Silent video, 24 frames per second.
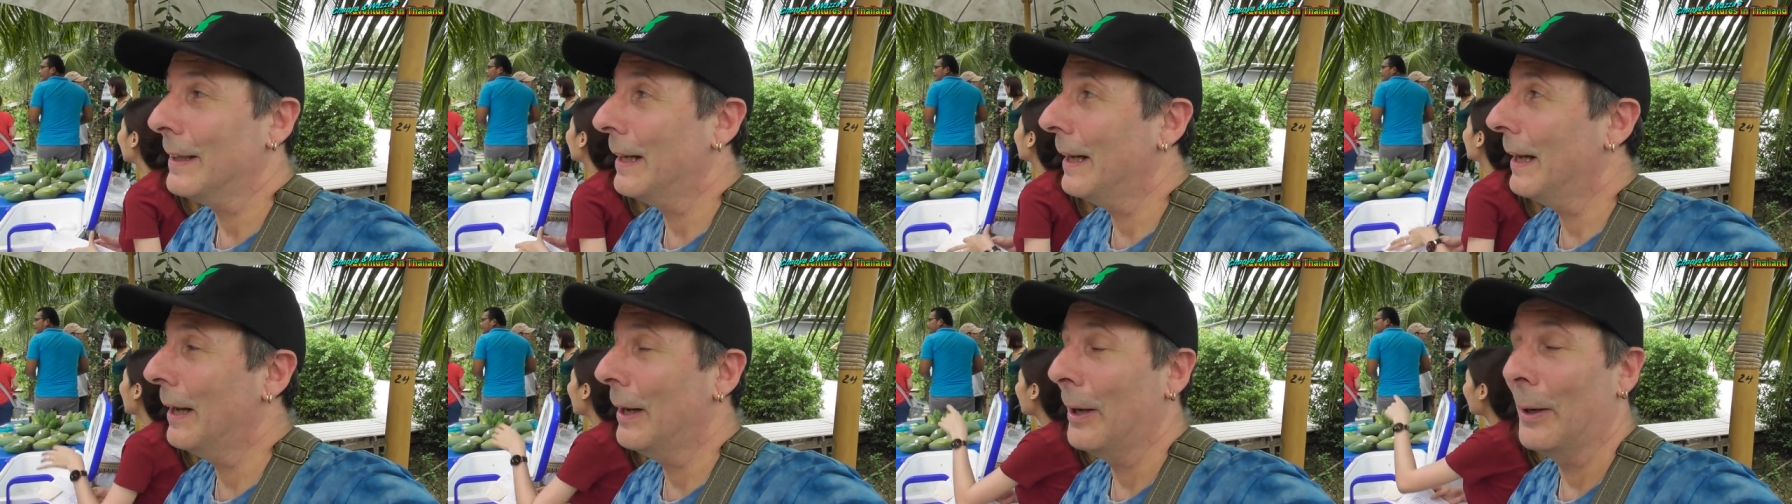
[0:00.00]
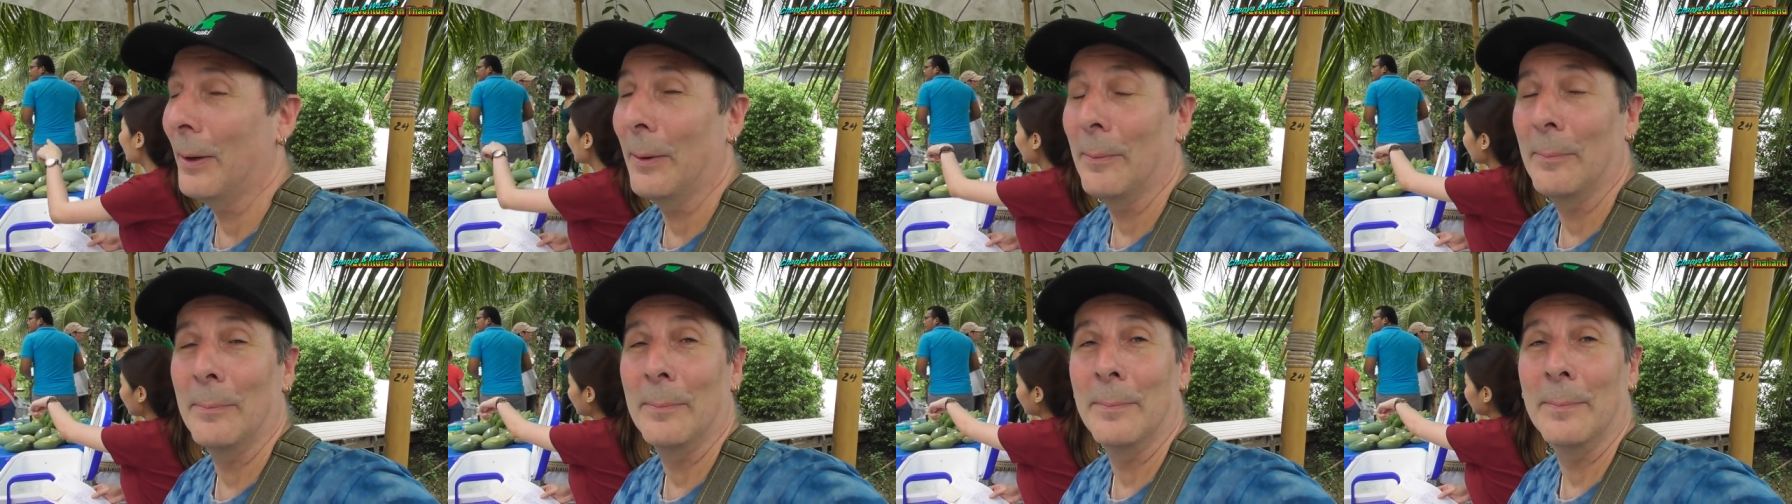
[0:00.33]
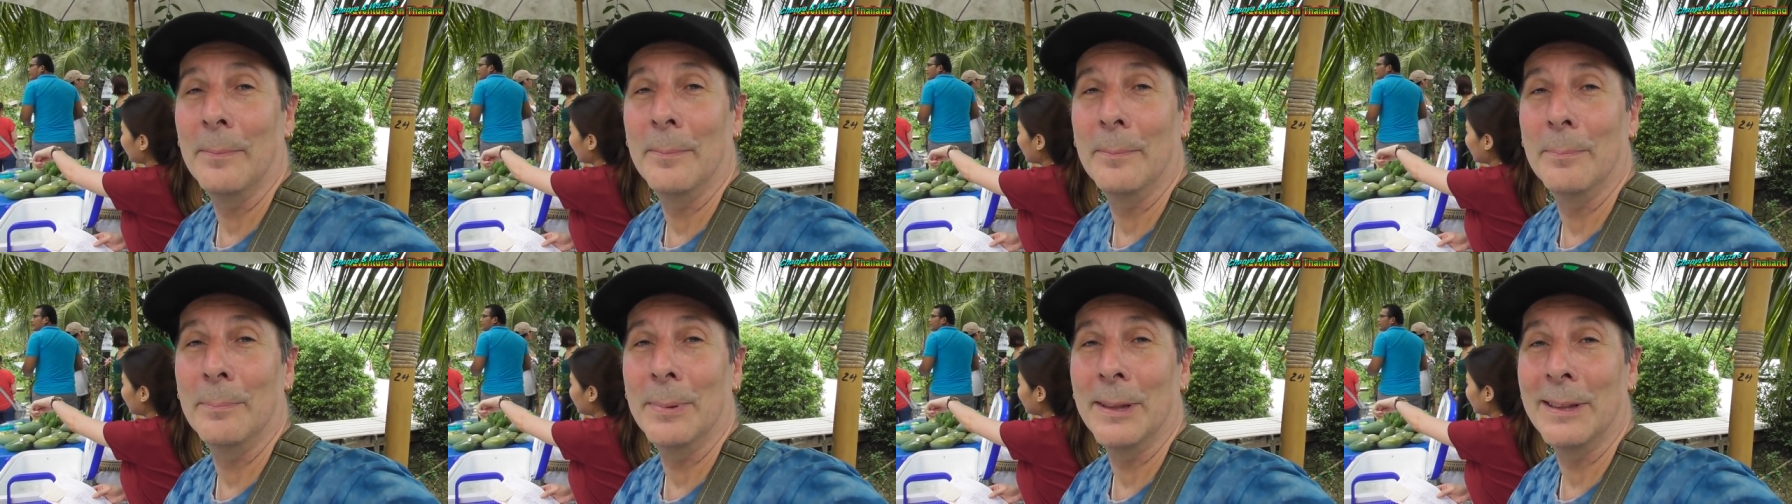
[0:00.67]

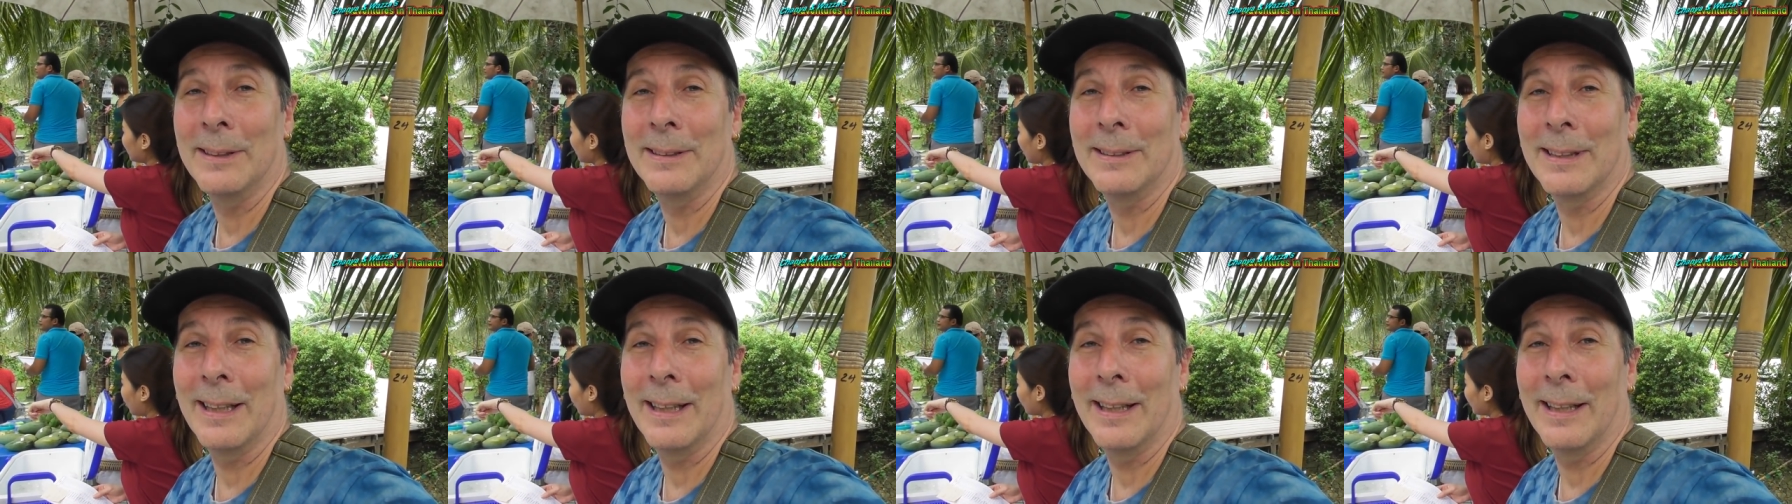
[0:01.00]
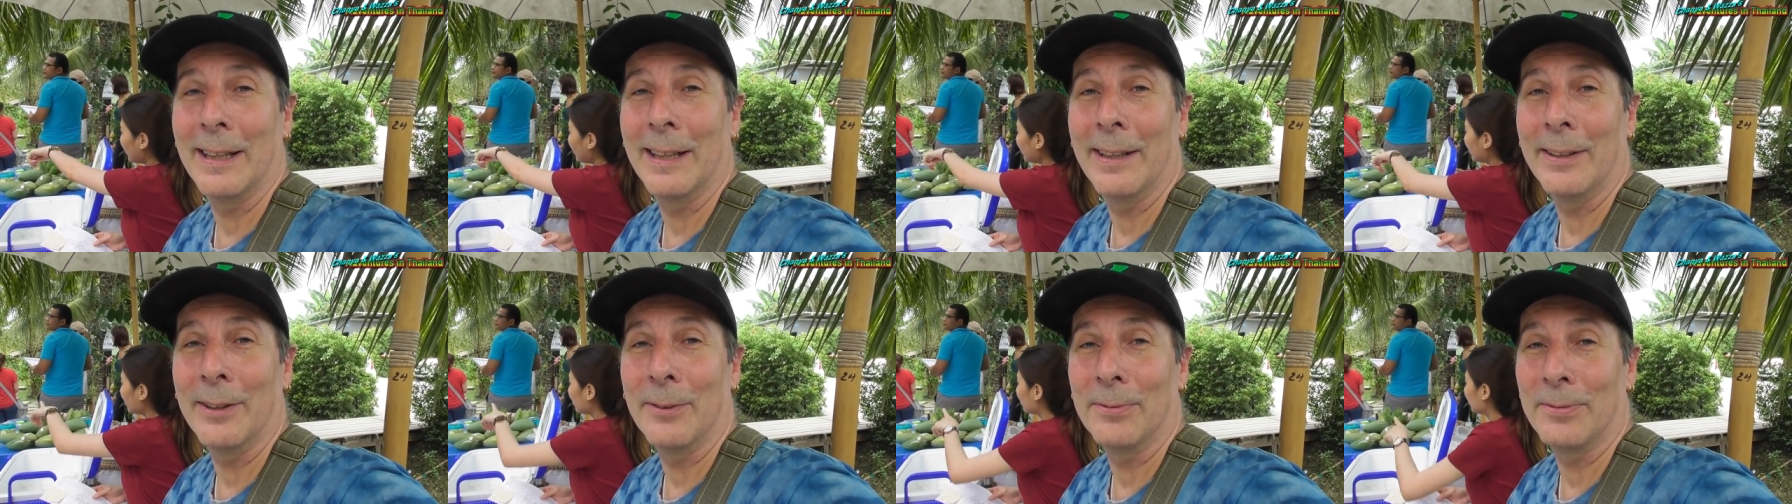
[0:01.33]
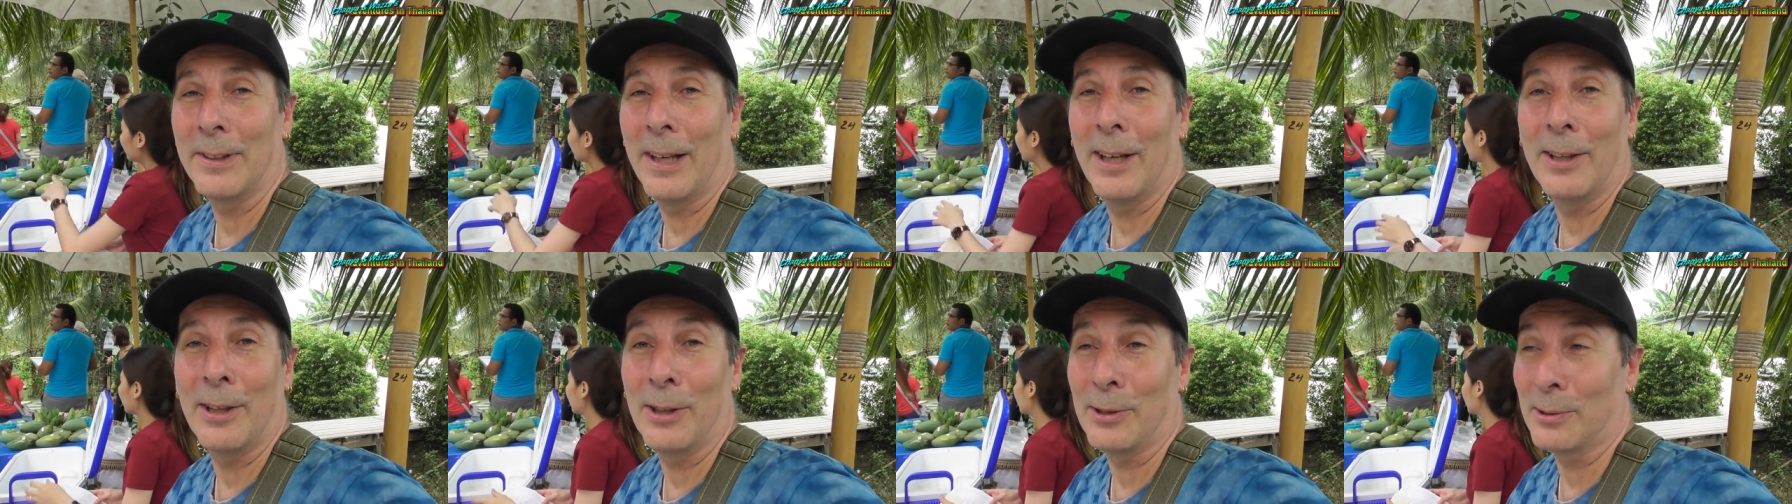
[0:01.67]
Um, but uh, the
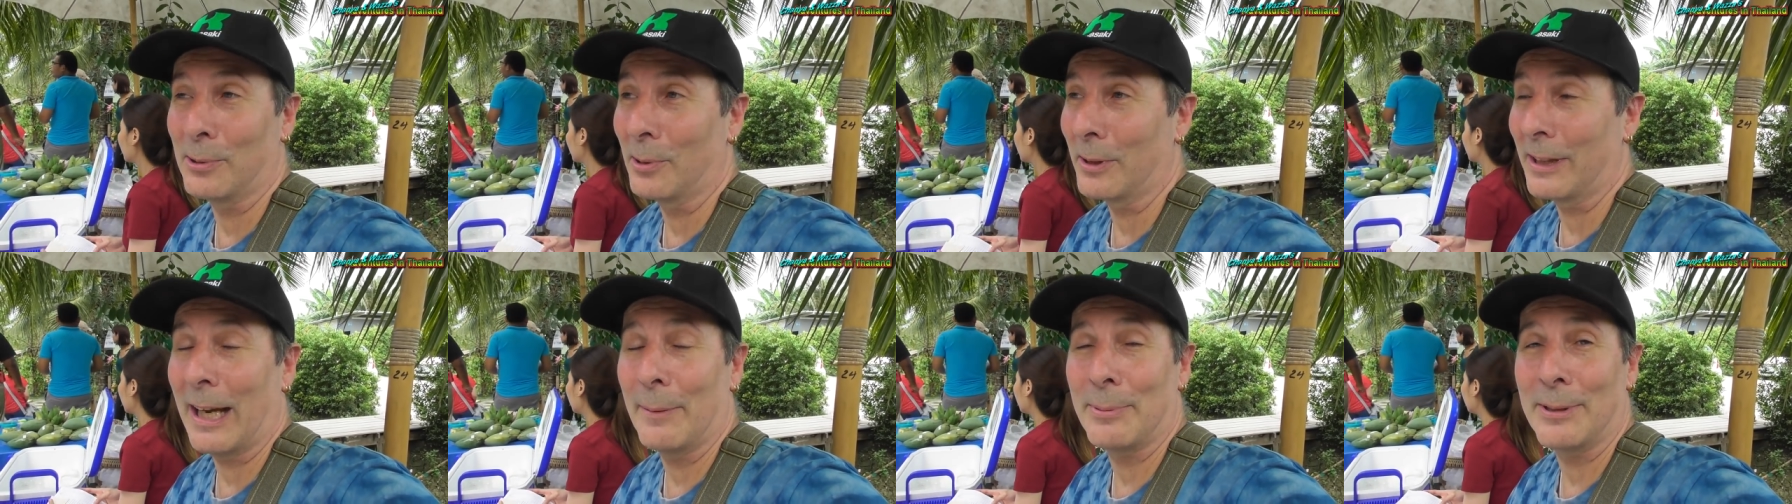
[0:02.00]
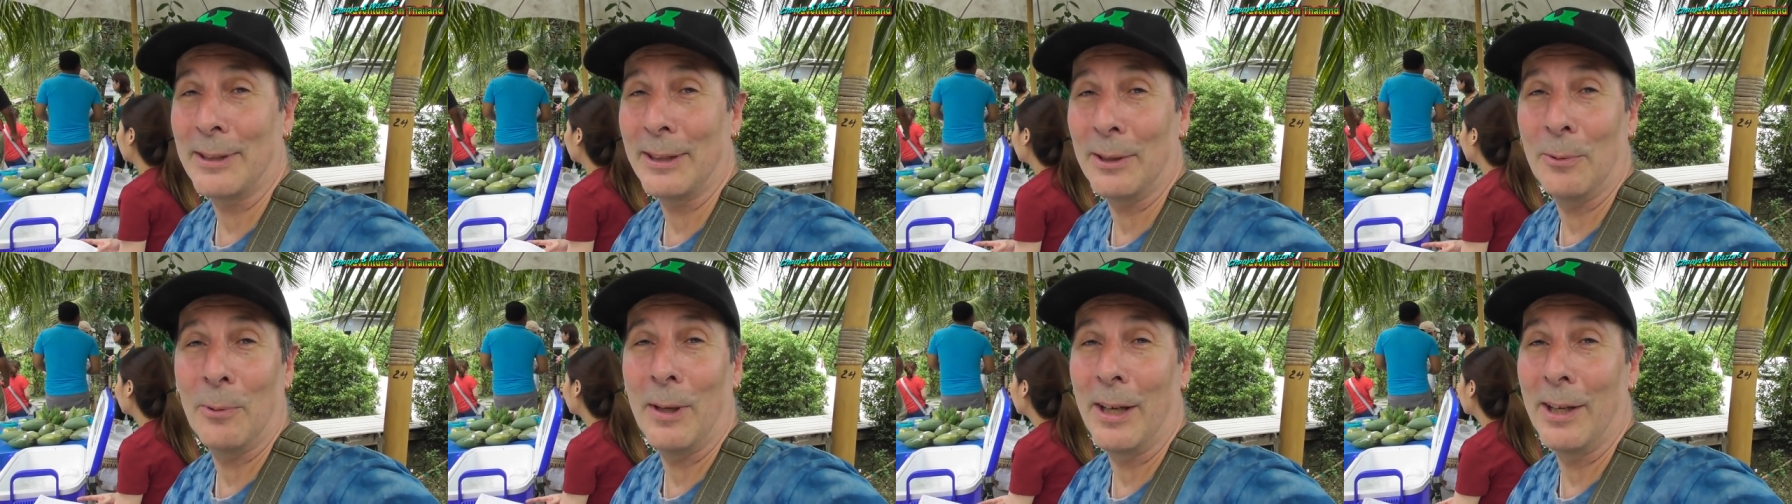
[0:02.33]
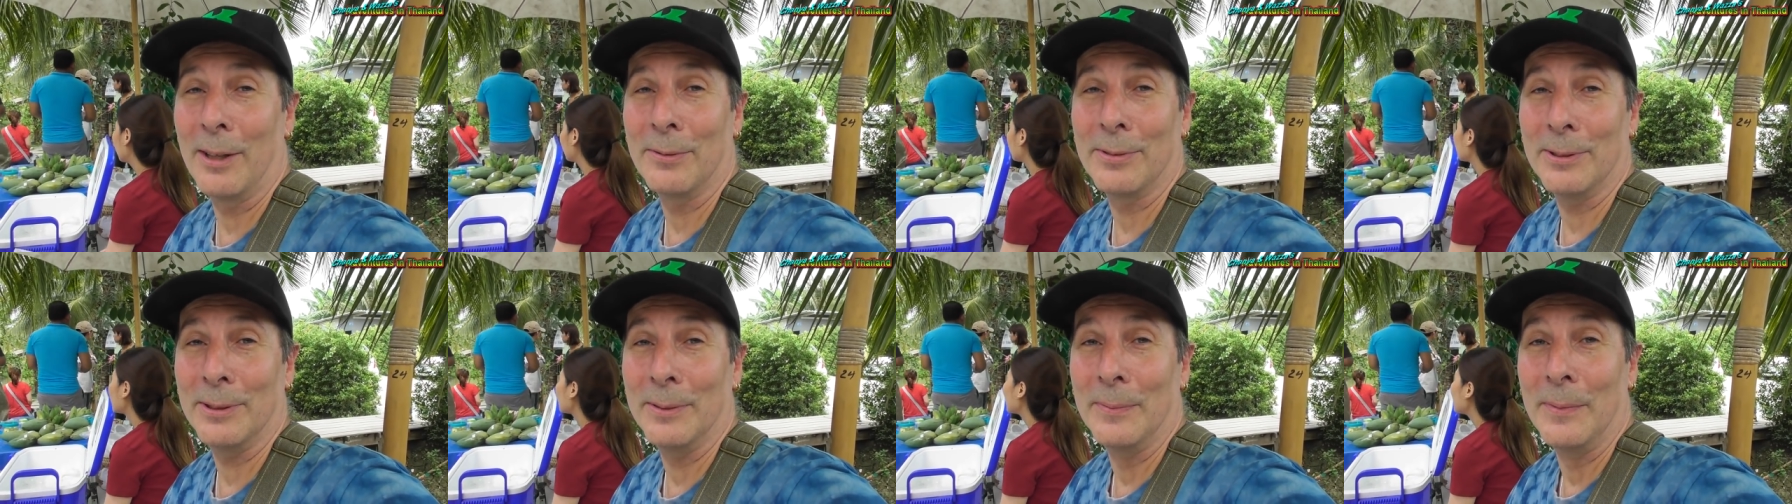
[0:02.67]
photos look absolutely
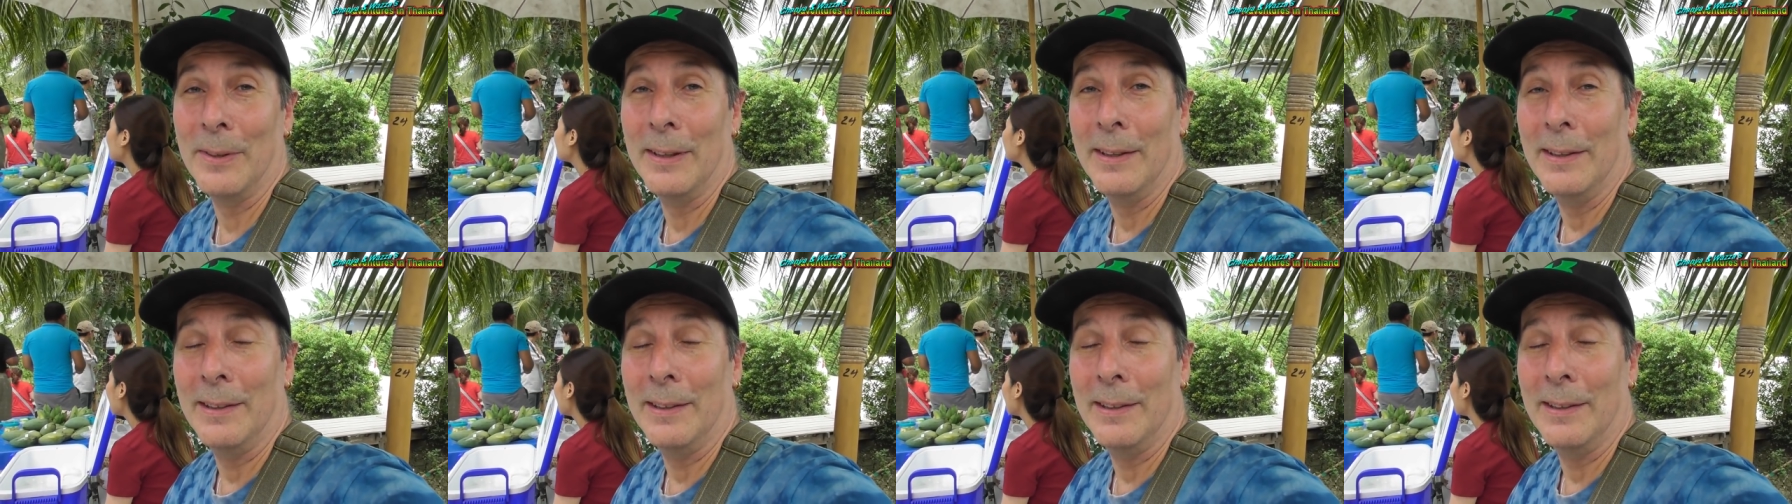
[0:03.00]
wonderful.